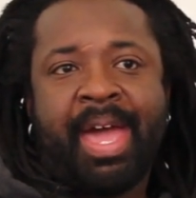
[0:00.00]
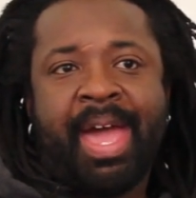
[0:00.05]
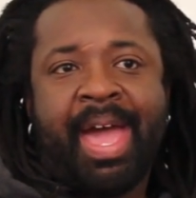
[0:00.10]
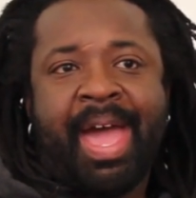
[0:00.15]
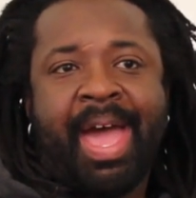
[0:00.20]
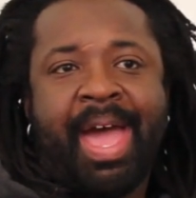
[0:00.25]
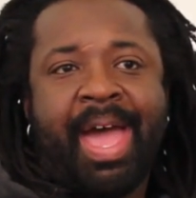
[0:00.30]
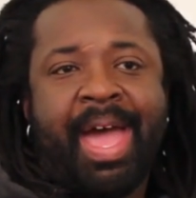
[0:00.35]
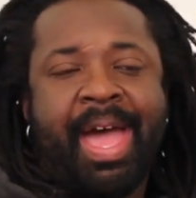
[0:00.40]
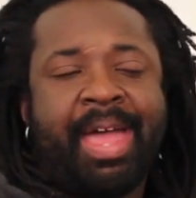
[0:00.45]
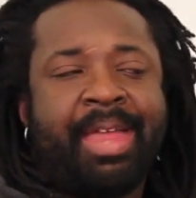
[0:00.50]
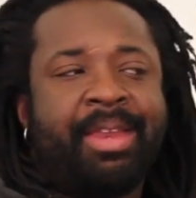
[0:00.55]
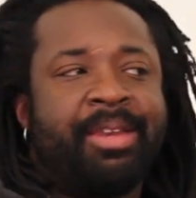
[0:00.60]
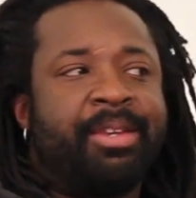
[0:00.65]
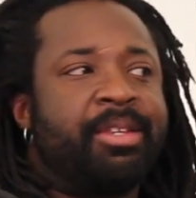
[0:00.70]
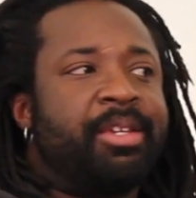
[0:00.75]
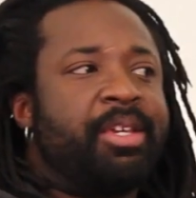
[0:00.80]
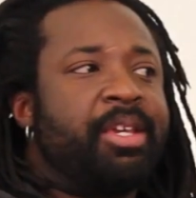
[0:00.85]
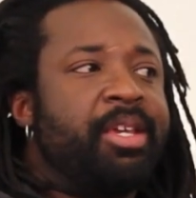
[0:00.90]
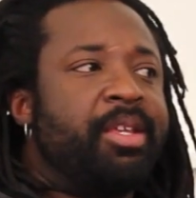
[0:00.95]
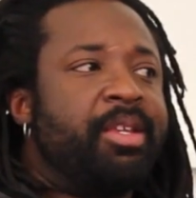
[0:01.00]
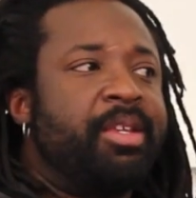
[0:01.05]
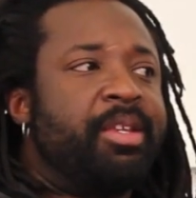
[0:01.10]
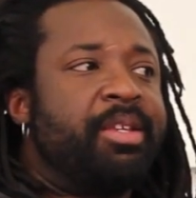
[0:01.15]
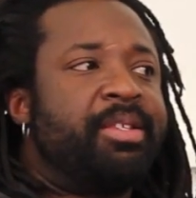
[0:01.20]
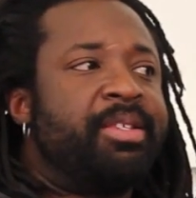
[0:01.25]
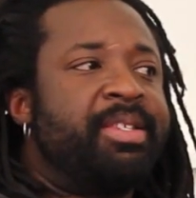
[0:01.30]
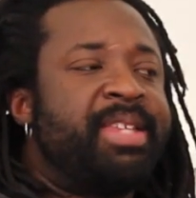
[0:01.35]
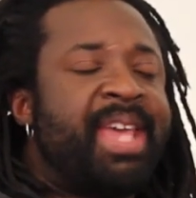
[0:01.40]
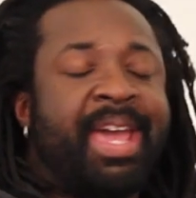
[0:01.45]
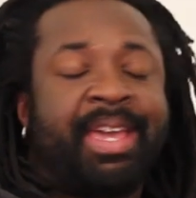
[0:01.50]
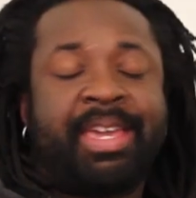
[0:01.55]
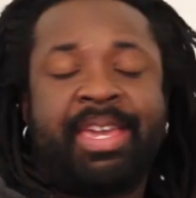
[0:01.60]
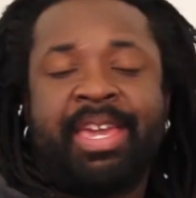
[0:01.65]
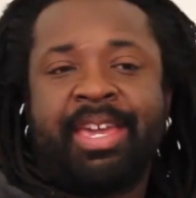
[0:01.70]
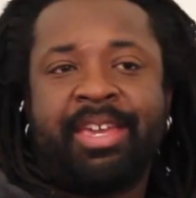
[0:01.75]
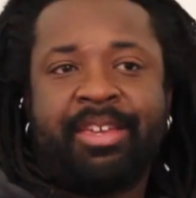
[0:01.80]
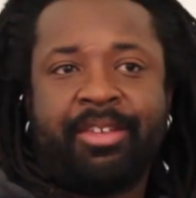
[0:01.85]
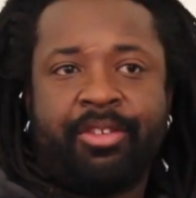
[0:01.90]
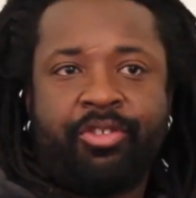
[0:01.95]
and
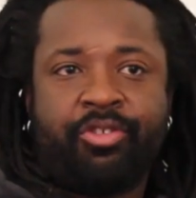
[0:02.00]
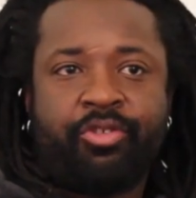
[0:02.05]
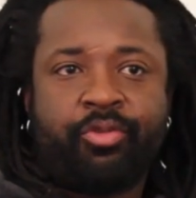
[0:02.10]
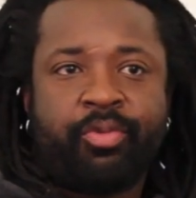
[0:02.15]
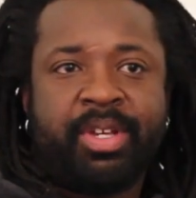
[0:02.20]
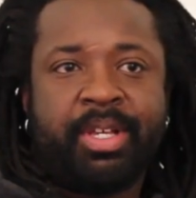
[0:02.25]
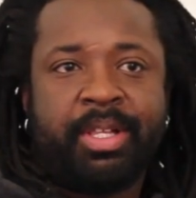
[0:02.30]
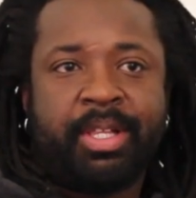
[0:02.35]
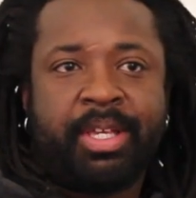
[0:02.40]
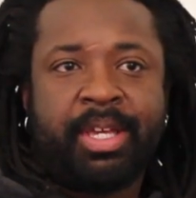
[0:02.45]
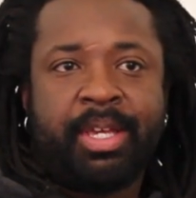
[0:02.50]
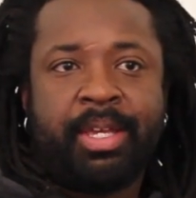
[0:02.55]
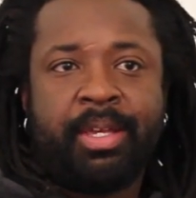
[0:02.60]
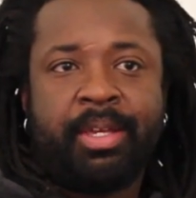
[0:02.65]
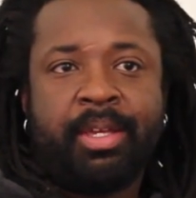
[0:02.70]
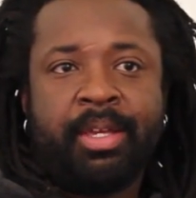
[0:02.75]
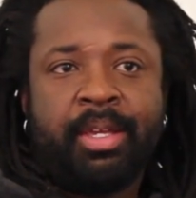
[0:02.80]
decades, really,